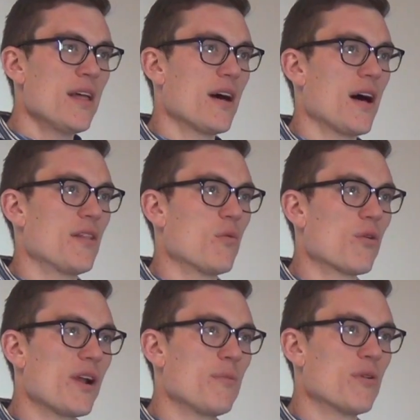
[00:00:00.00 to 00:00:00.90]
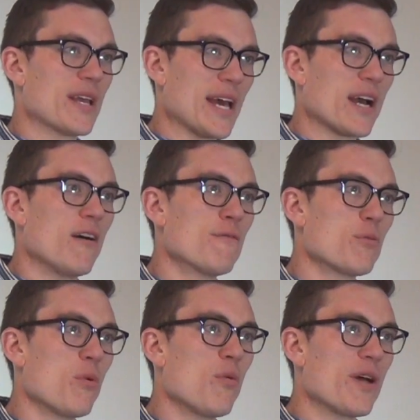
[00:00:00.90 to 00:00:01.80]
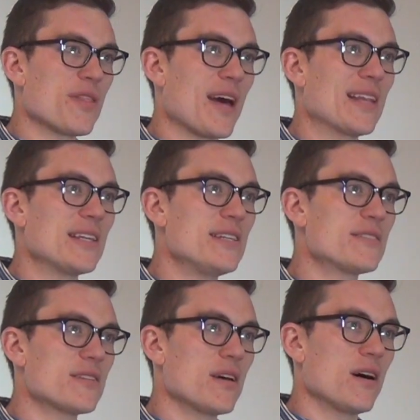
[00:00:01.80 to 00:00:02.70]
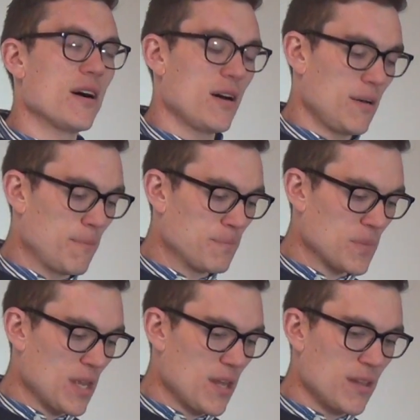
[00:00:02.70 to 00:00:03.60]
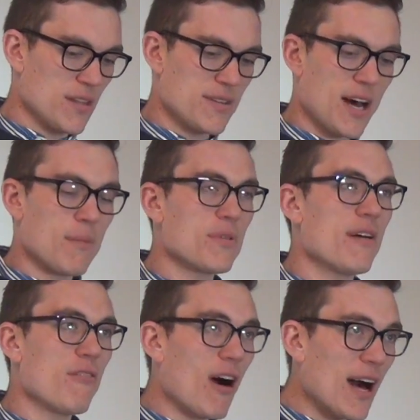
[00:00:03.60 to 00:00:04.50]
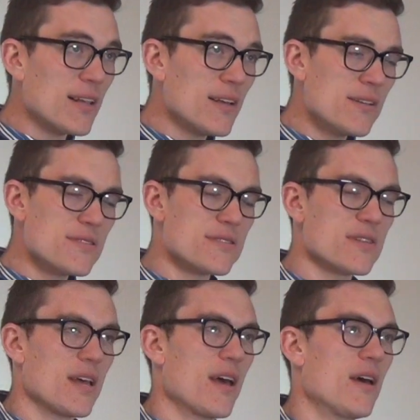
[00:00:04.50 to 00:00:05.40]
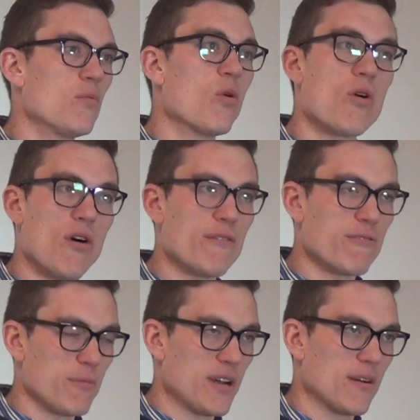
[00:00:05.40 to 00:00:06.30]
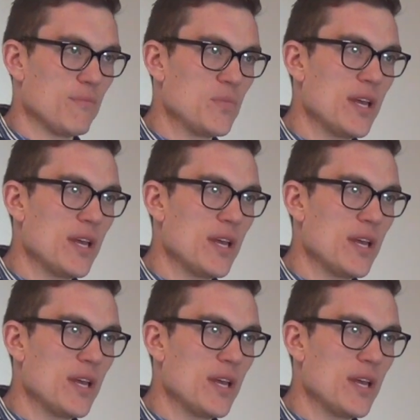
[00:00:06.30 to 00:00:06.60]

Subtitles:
that we're able to get comfortable with at least the top level highlights, and we'll go on from there.